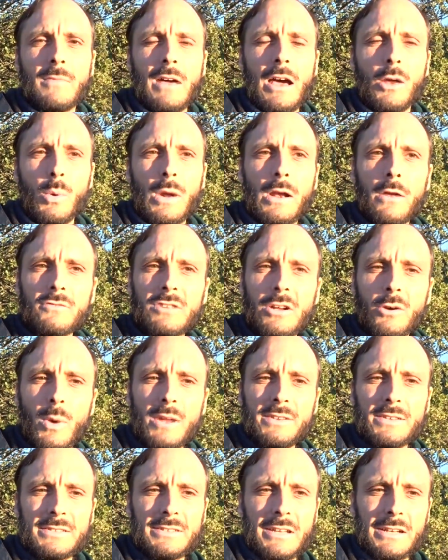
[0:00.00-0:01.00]
And one of the
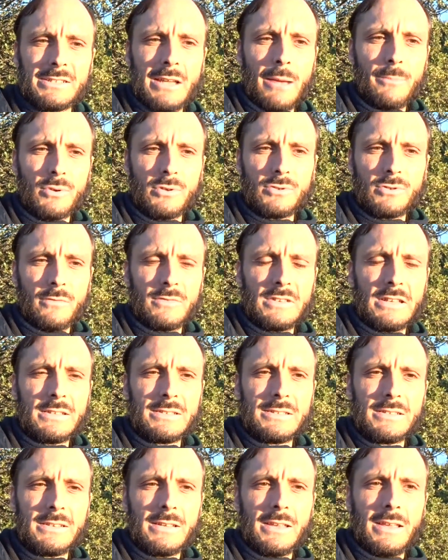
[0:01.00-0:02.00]
greatest examples of
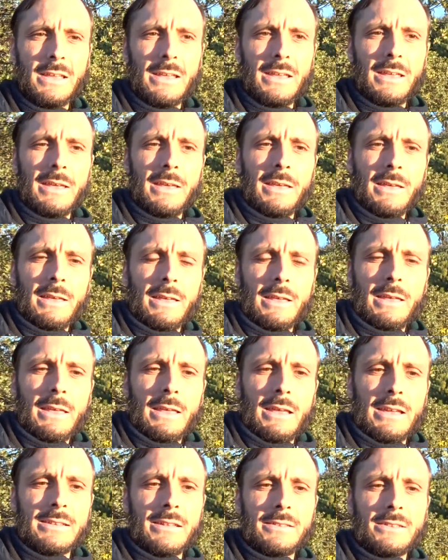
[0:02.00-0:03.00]
this
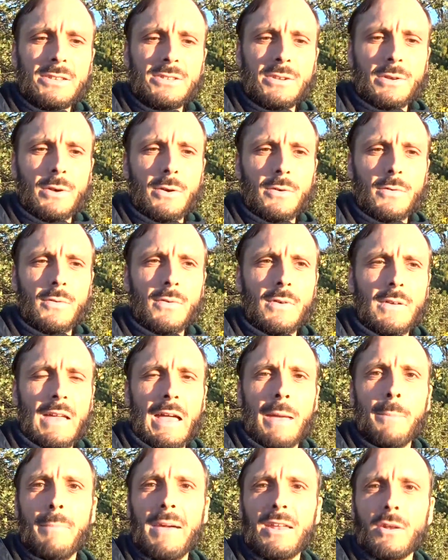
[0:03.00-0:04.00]
is the teaching of
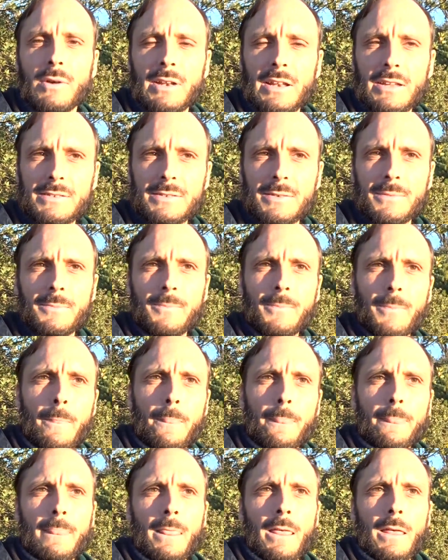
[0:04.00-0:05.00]
Empedocles,
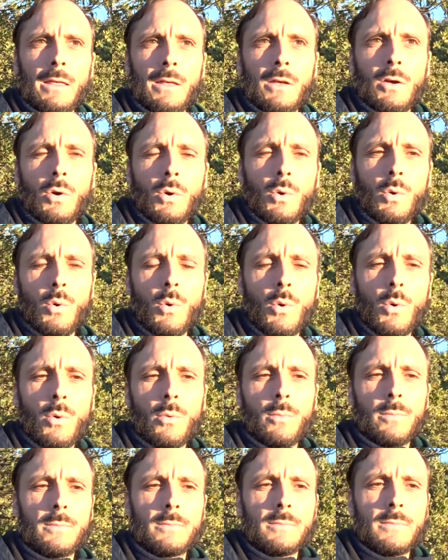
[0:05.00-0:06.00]

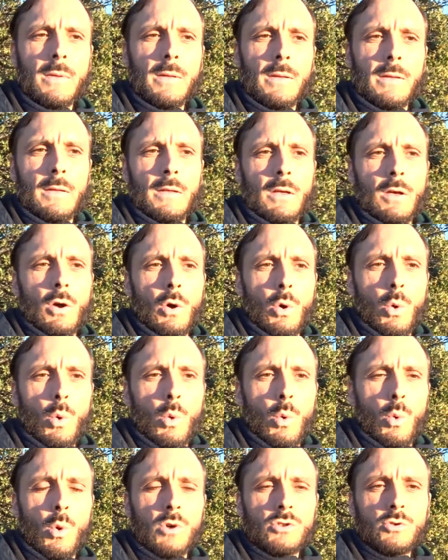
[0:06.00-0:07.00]
who
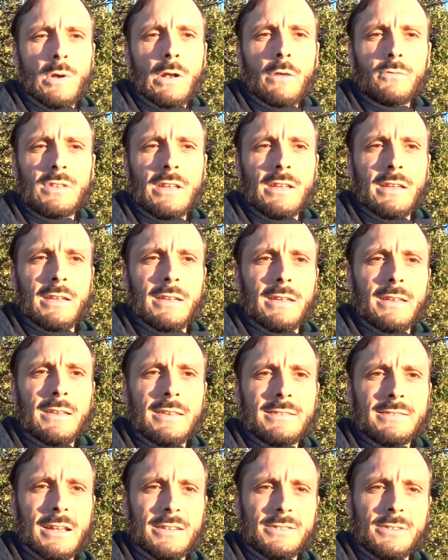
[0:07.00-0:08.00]
was one of the
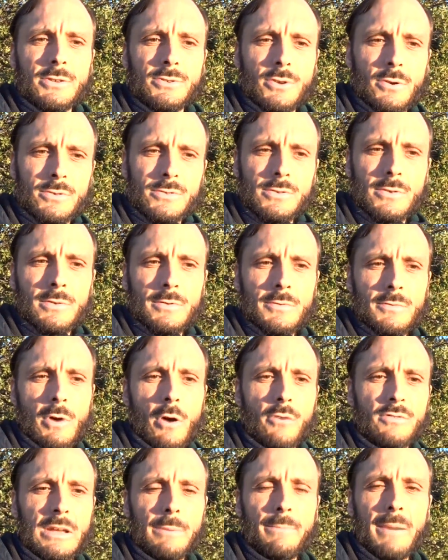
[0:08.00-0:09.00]
successors
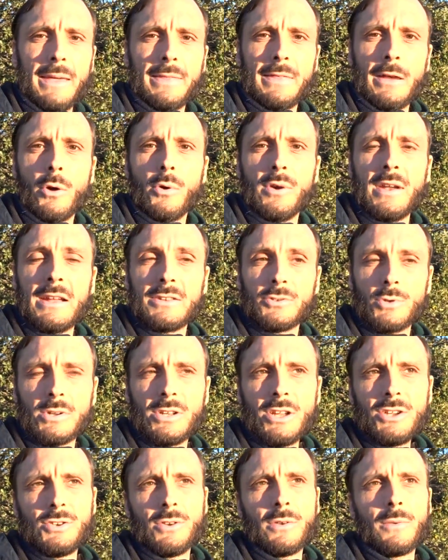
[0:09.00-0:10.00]
of the Pythagorean
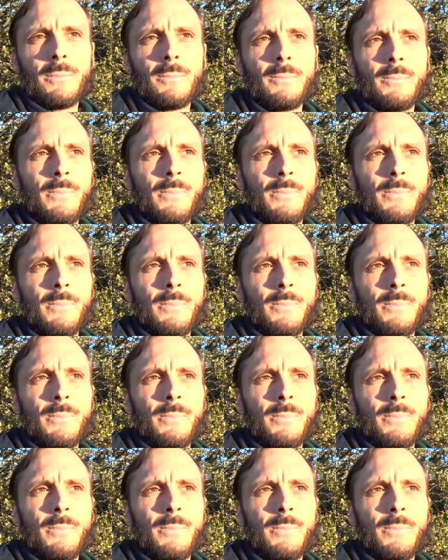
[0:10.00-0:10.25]
tradition.